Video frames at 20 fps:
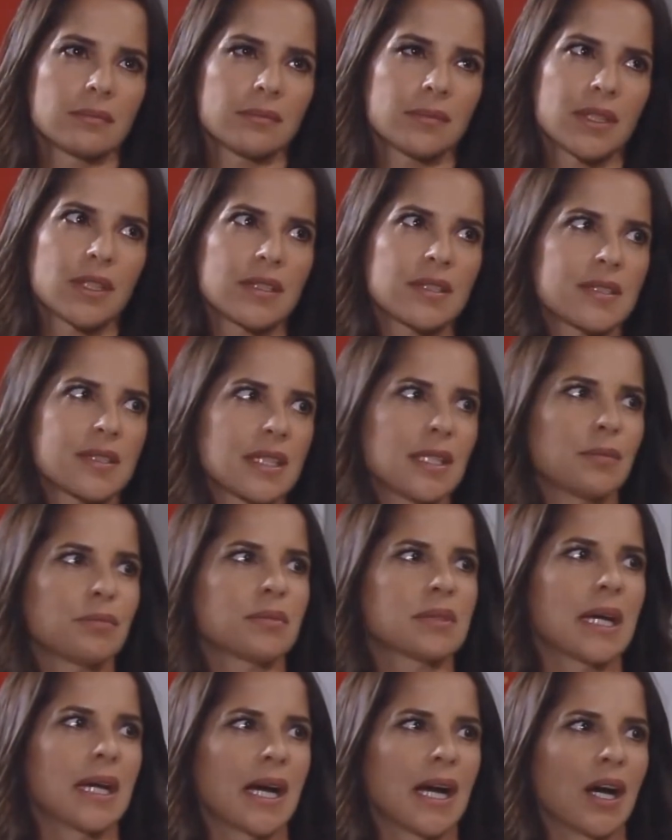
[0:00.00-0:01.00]
Because
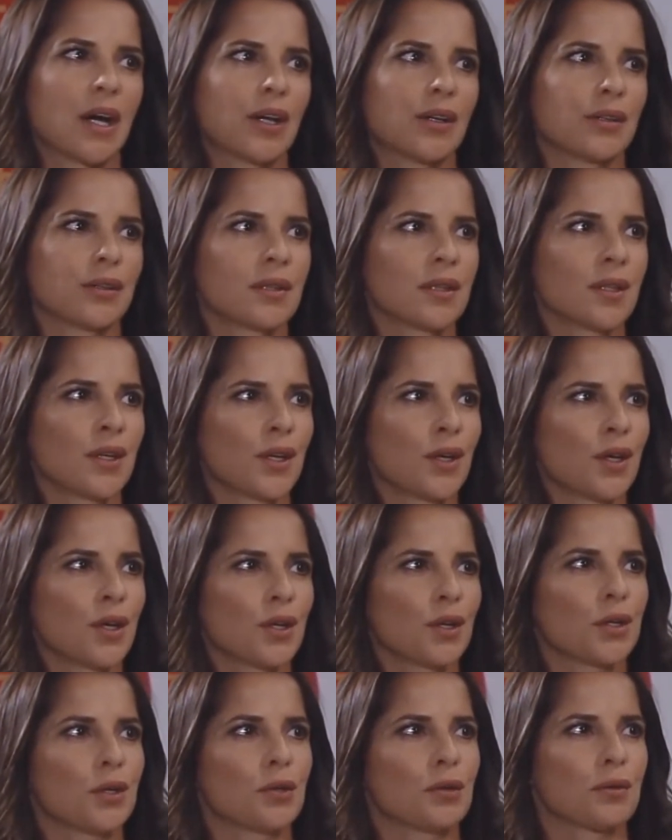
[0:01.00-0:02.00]
deep down,
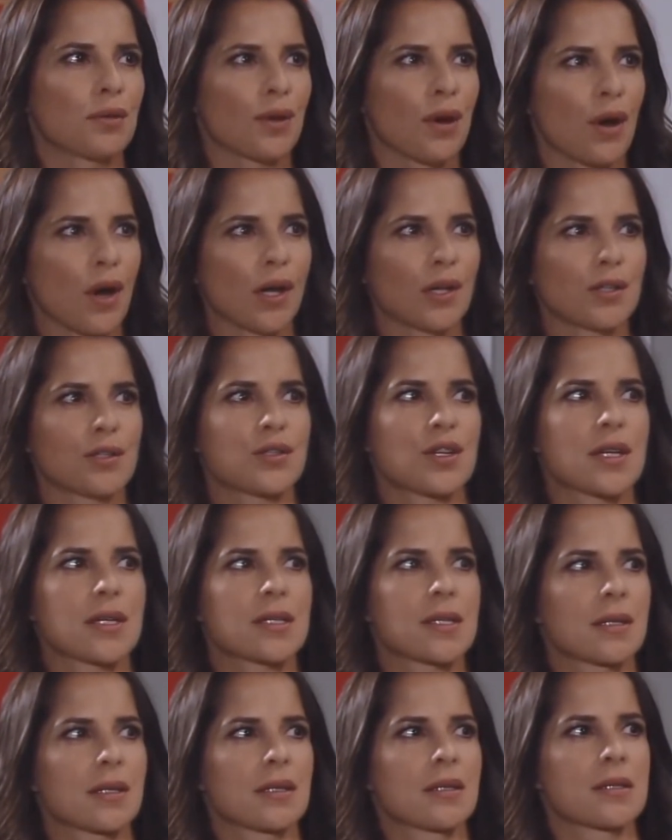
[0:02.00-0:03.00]
you thought
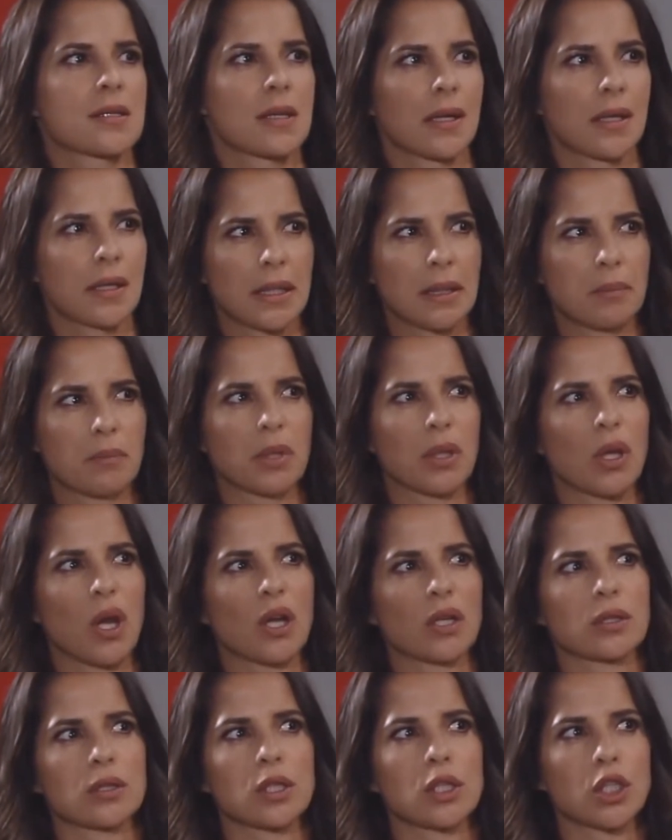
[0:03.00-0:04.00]
Jason and Sonny
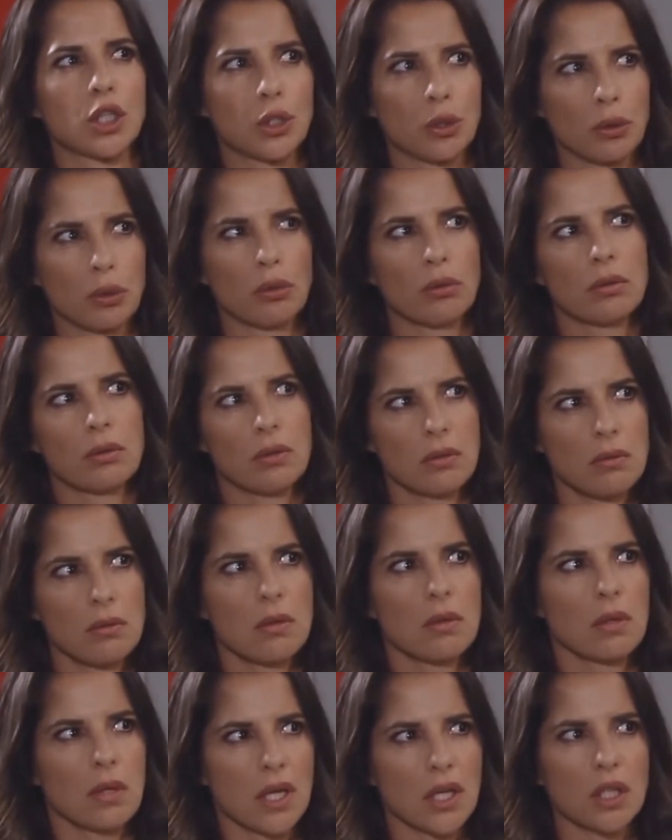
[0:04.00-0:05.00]
belonged to you,
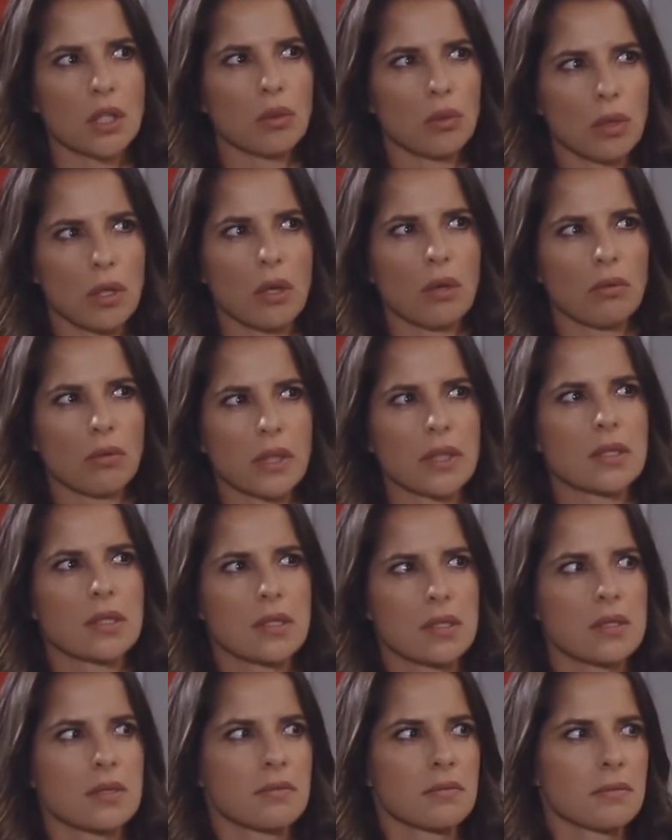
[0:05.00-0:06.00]
that you would
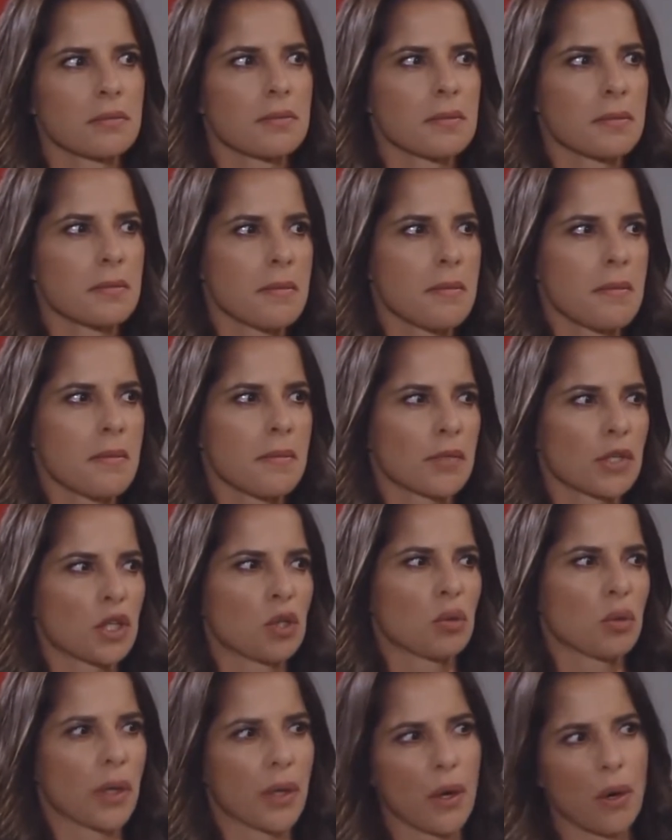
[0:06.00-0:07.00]
always
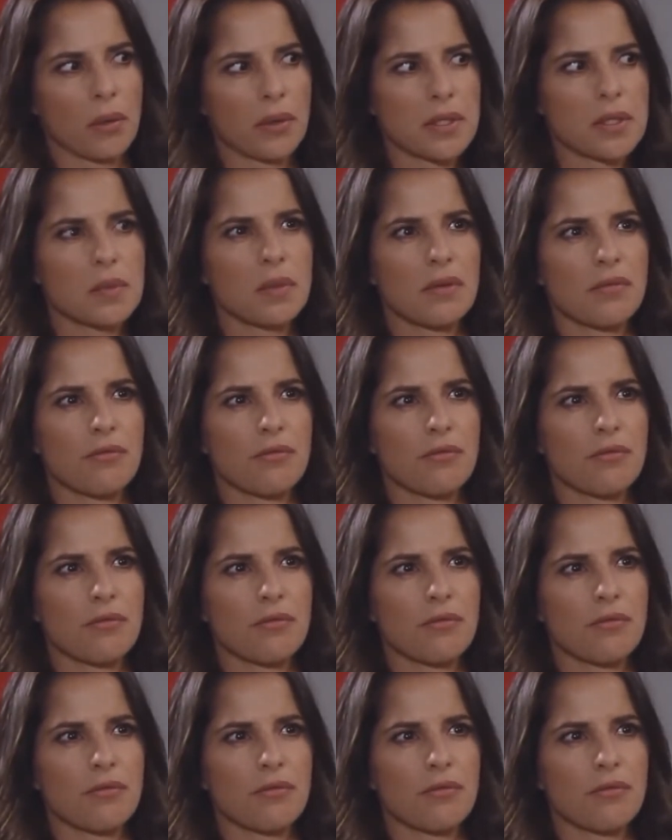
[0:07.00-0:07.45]
be